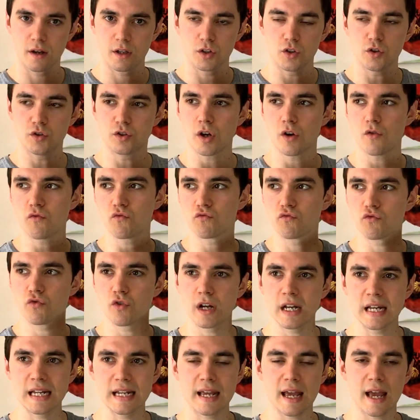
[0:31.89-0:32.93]
You don't
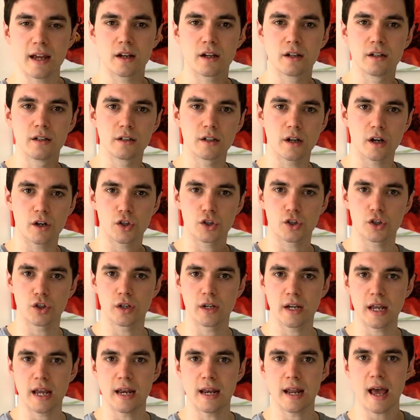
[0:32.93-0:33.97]
really get
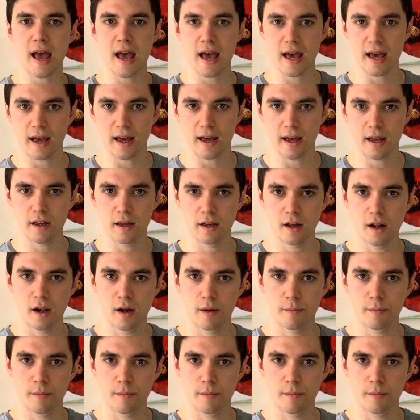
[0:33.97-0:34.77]
conduction in air